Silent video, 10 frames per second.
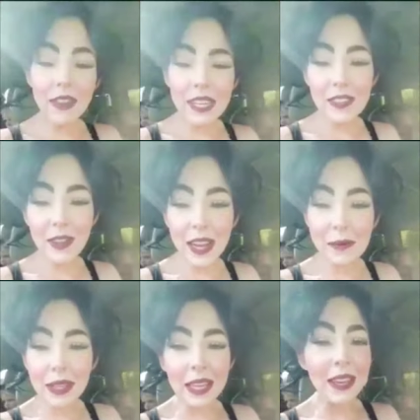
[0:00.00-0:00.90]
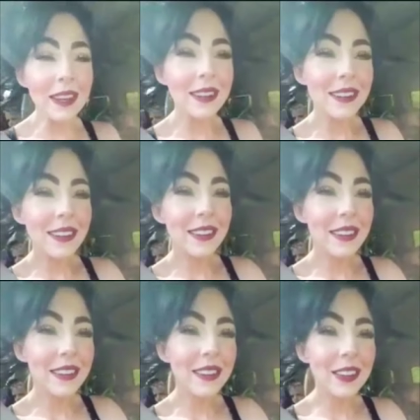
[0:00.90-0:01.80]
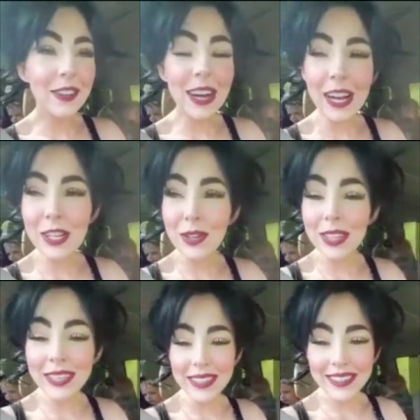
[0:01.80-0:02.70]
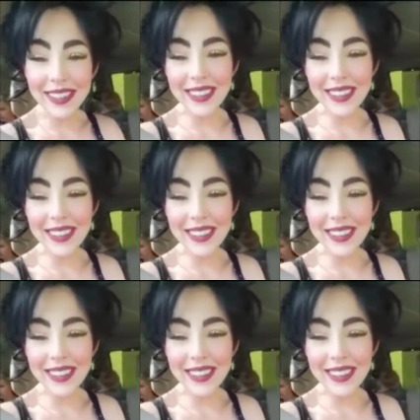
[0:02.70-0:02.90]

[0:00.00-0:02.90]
is My Vice family gradually